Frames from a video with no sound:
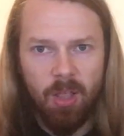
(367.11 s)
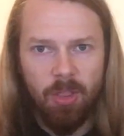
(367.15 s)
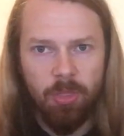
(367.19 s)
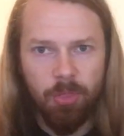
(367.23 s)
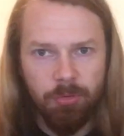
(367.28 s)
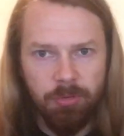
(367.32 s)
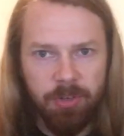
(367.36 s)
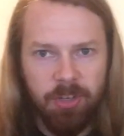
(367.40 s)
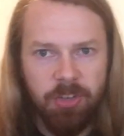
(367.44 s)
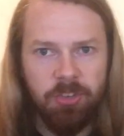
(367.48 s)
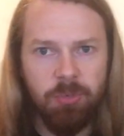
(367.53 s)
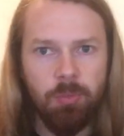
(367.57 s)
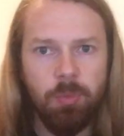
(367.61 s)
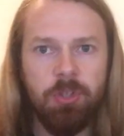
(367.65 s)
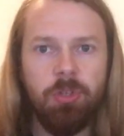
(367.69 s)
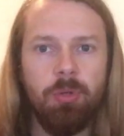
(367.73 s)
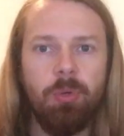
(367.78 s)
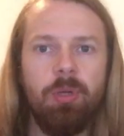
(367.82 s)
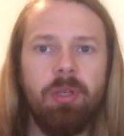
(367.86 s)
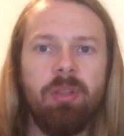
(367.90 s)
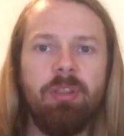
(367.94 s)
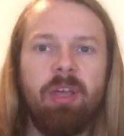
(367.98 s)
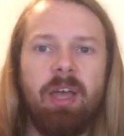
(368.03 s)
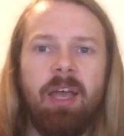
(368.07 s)
The reason we're
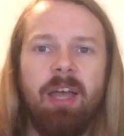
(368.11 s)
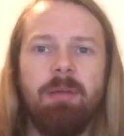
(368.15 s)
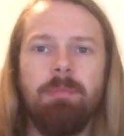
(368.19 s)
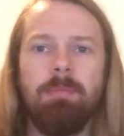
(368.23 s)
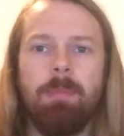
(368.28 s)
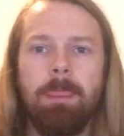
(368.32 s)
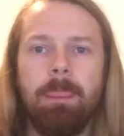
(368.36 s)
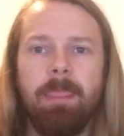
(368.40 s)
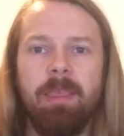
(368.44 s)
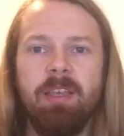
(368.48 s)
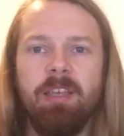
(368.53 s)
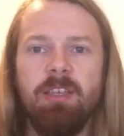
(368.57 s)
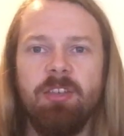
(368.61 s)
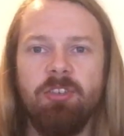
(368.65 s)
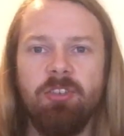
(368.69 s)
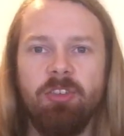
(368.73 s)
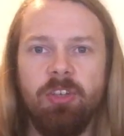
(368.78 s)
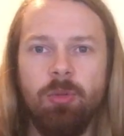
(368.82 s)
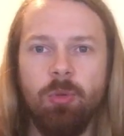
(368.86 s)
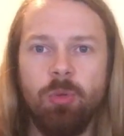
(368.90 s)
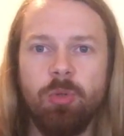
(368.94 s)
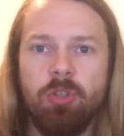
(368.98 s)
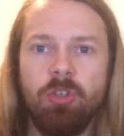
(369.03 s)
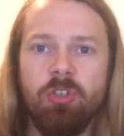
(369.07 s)
doing that is
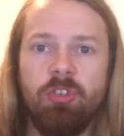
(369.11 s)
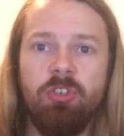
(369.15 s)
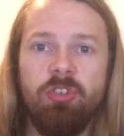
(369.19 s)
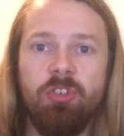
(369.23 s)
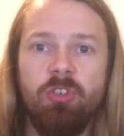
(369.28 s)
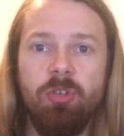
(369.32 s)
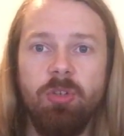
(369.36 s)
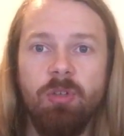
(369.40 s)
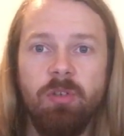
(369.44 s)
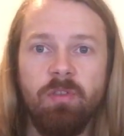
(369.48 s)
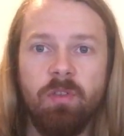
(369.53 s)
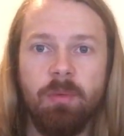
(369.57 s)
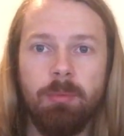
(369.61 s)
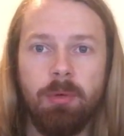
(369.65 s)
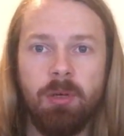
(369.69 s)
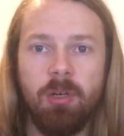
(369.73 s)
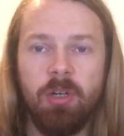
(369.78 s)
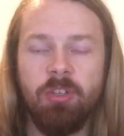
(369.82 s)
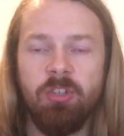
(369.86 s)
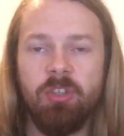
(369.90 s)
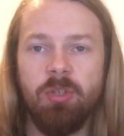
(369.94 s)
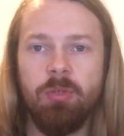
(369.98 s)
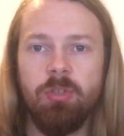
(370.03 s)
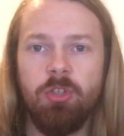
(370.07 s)
in order to do
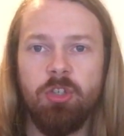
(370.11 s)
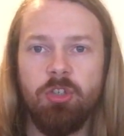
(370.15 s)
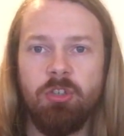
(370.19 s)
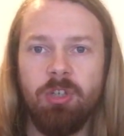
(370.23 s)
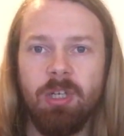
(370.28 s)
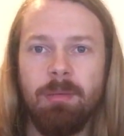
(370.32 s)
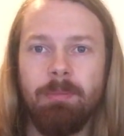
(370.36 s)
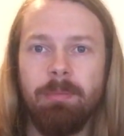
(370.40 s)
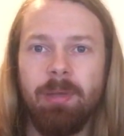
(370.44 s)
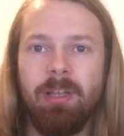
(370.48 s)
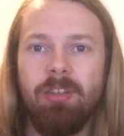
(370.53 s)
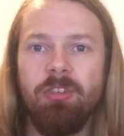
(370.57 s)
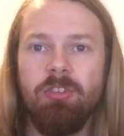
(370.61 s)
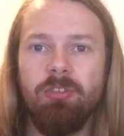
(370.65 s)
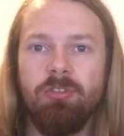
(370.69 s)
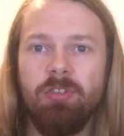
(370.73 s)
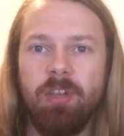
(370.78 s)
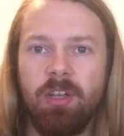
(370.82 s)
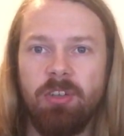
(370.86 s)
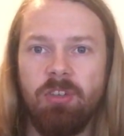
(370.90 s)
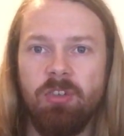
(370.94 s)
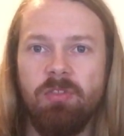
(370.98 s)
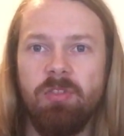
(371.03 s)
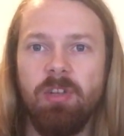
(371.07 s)
vibrato and string bends
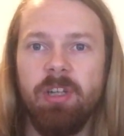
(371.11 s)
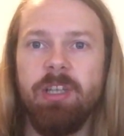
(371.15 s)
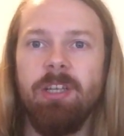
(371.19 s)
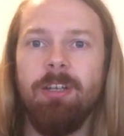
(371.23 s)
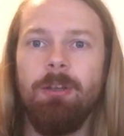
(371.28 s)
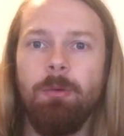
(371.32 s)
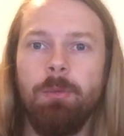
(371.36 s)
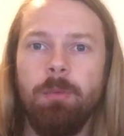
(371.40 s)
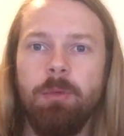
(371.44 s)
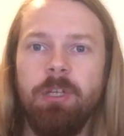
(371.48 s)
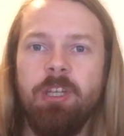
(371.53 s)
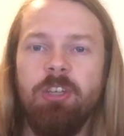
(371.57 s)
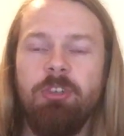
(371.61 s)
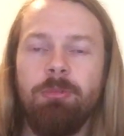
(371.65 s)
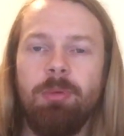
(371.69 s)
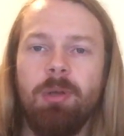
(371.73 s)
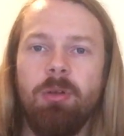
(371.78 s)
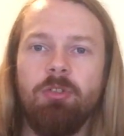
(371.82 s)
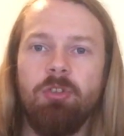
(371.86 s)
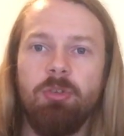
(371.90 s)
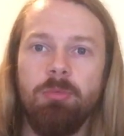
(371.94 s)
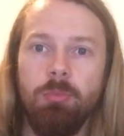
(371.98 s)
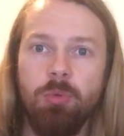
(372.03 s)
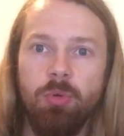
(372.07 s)
effectively, we need to be
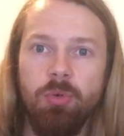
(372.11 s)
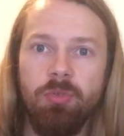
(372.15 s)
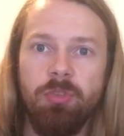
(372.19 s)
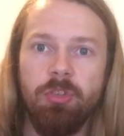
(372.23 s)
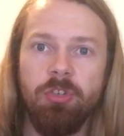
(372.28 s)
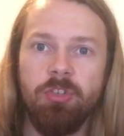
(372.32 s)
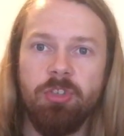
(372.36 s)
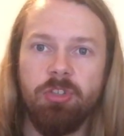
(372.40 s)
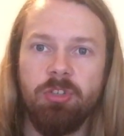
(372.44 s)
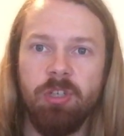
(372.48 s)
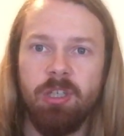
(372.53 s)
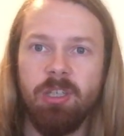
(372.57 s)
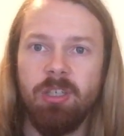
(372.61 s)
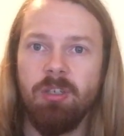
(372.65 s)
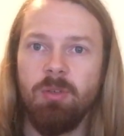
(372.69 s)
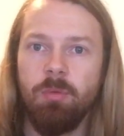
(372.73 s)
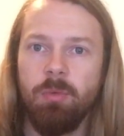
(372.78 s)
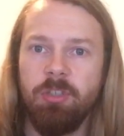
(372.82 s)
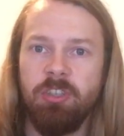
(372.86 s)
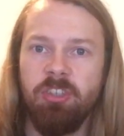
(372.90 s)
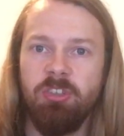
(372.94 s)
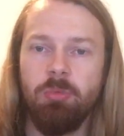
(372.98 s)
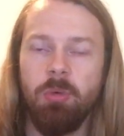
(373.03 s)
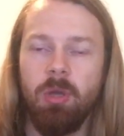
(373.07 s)
able to move the string,
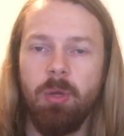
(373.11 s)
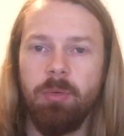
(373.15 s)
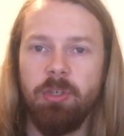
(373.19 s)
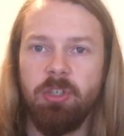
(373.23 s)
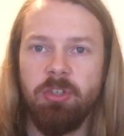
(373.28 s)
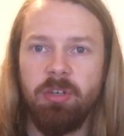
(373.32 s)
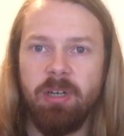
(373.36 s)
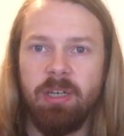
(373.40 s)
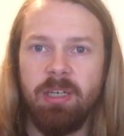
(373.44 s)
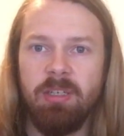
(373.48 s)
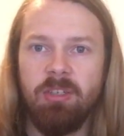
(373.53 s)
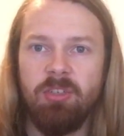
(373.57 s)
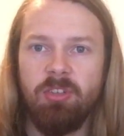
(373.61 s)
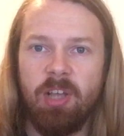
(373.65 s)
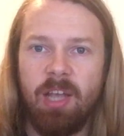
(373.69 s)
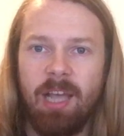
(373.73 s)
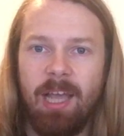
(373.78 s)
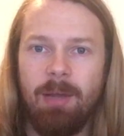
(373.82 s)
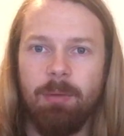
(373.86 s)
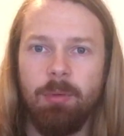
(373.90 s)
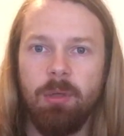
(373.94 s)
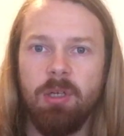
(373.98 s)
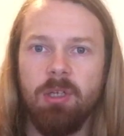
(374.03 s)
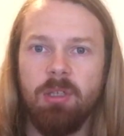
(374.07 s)
which is why we trained
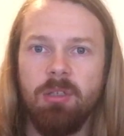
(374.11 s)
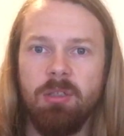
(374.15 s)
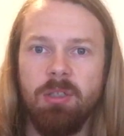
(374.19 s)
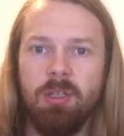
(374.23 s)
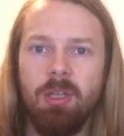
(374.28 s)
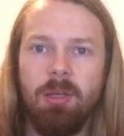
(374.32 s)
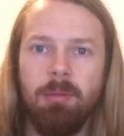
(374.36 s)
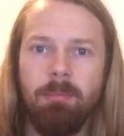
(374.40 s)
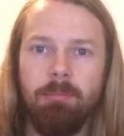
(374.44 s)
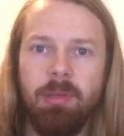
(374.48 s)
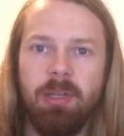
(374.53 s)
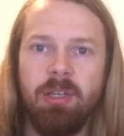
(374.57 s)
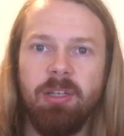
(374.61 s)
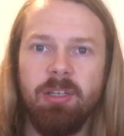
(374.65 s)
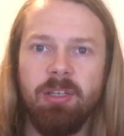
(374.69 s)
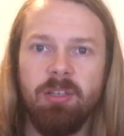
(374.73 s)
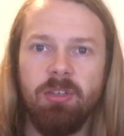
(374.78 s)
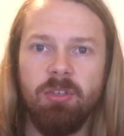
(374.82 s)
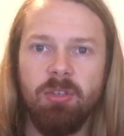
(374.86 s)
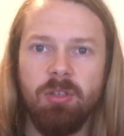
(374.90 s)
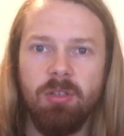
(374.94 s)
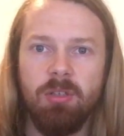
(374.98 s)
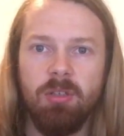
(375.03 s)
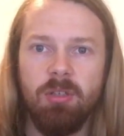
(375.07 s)
our
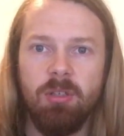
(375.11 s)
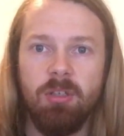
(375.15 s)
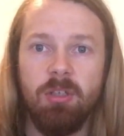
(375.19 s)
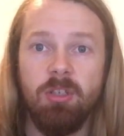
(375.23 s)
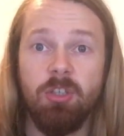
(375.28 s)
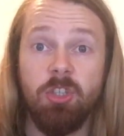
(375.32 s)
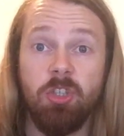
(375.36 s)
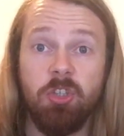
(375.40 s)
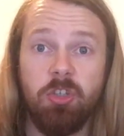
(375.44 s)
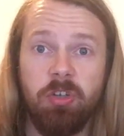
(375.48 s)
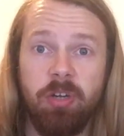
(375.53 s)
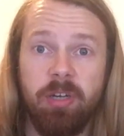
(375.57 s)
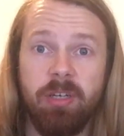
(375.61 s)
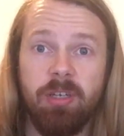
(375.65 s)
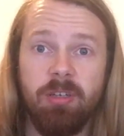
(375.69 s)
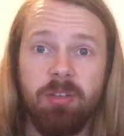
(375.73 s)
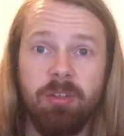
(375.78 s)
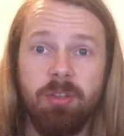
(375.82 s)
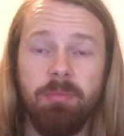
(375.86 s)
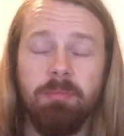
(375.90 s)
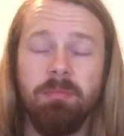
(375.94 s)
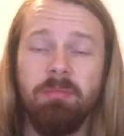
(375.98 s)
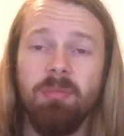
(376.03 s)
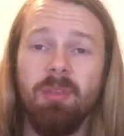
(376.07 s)
bending
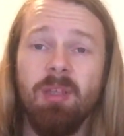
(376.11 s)
strength.